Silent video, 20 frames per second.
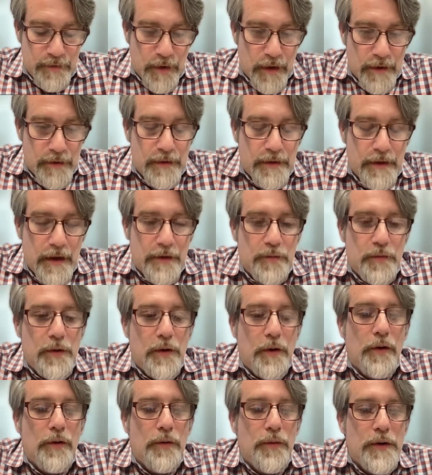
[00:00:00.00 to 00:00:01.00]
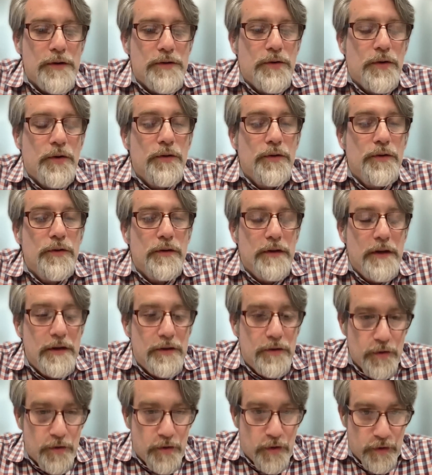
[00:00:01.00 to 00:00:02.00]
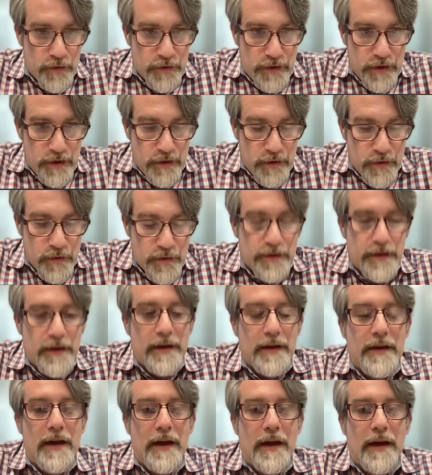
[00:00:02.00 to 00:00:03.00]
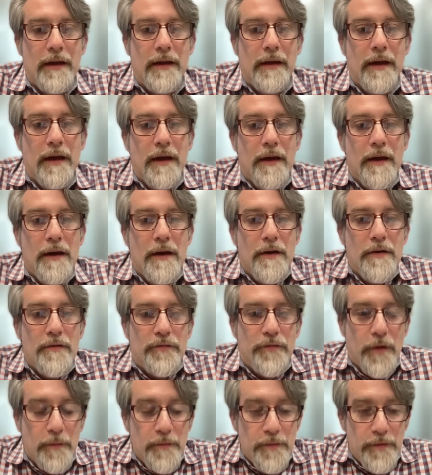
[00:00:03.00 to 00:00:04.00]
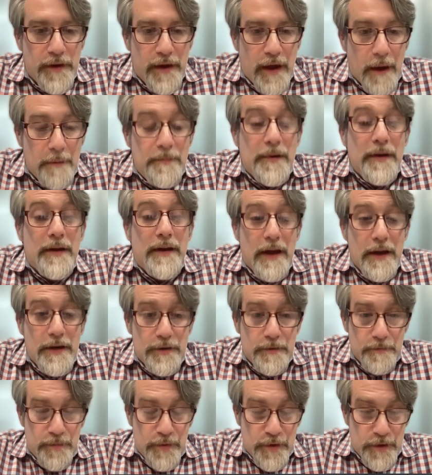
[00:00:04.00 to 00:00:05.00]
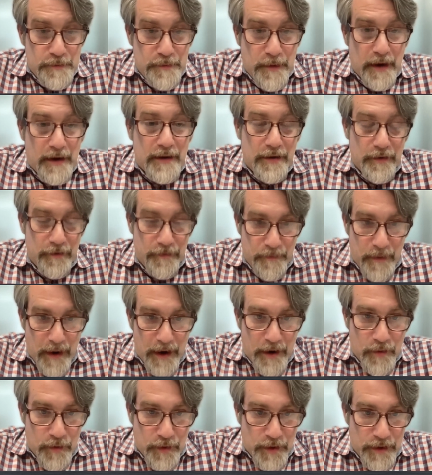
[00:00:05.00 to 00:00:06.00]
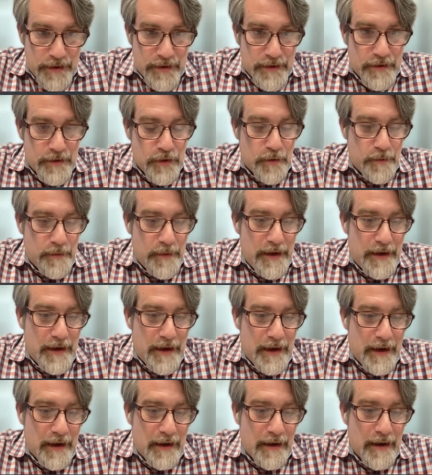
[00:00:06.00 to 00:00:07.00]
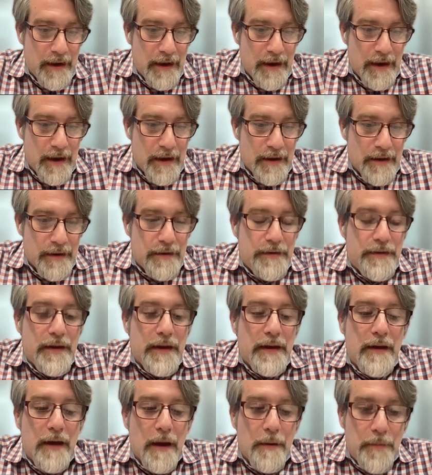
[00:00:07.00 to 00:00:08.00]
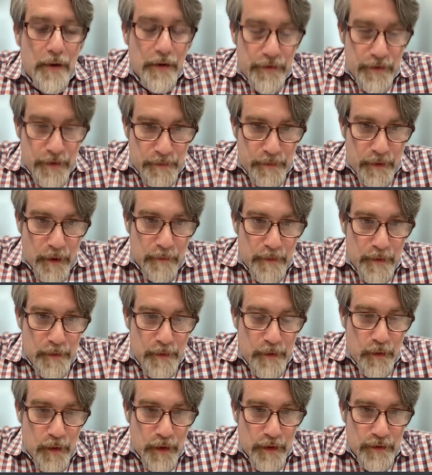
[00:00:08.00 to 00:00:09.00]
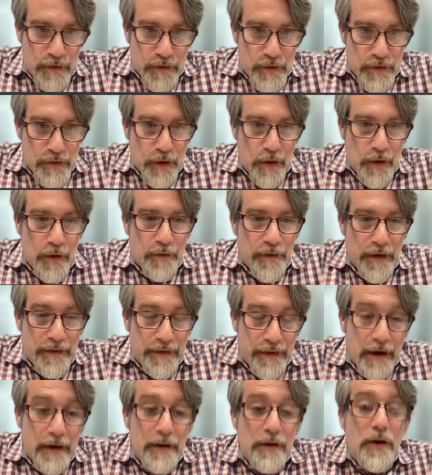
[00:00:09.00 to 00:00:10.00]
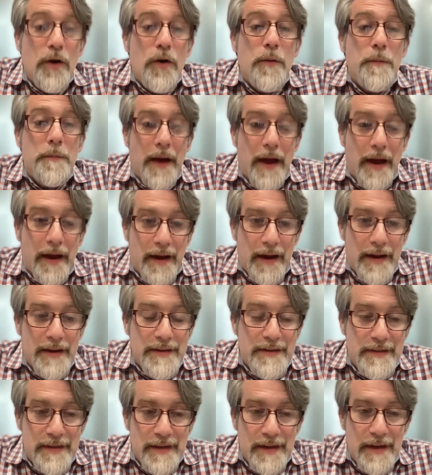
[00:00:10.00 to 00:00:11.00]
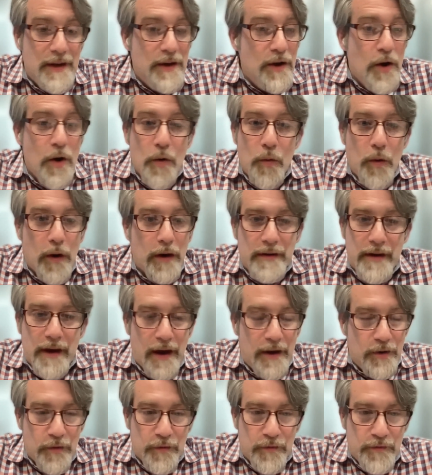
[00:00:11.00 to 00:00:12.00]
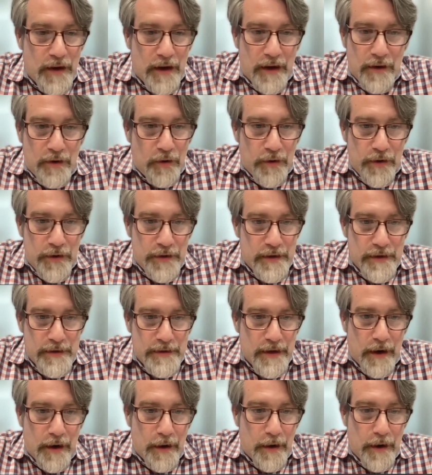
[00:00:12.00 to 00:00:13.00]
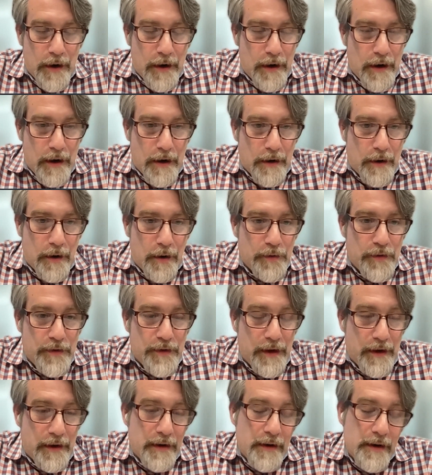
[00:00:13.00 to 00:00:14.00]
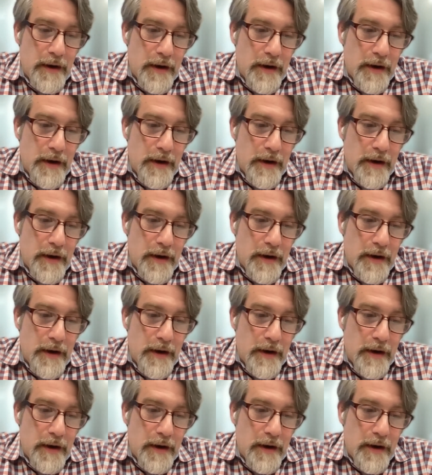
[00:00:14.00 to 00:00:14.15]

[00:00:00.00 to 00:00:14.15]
what that we always need to continue thinking from the application perspective backwards. So meaning think about the problem you want to solve and then go back and see what kind of technologies are out there.